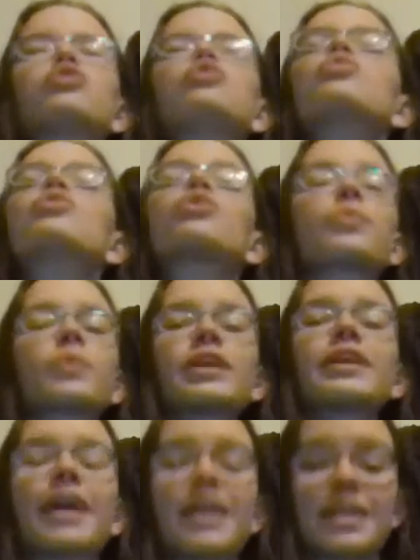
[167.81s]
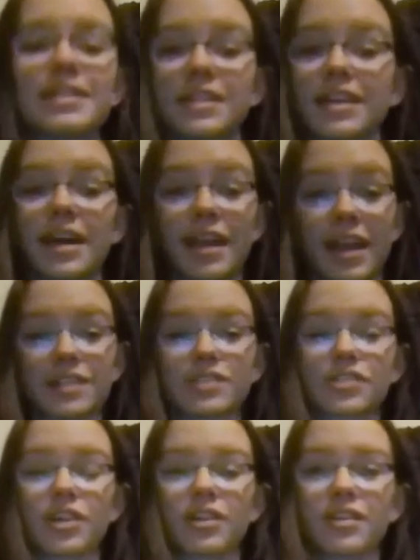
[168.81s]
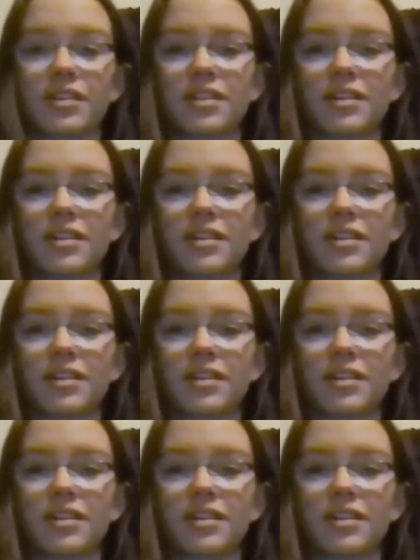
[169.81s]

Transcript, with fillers: to create an answer.